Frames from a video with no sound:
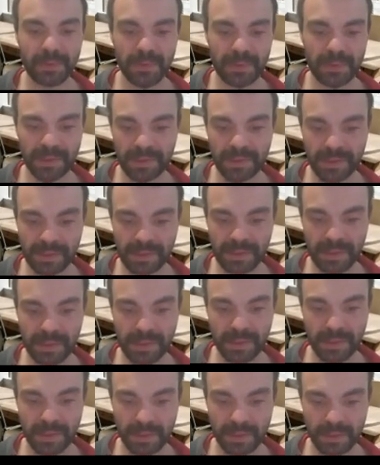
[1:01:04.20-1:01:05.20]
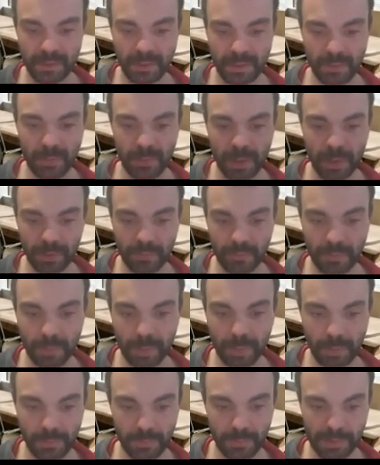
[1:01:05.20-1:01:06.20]
because it's an integral part of your
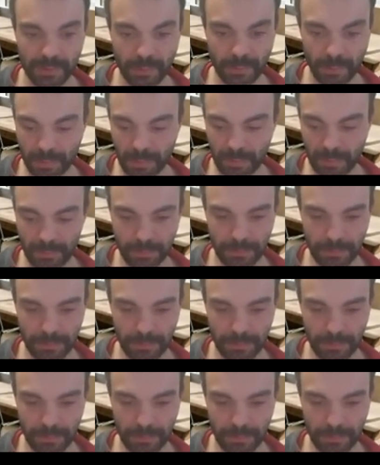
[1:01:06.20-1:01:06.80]
problem description.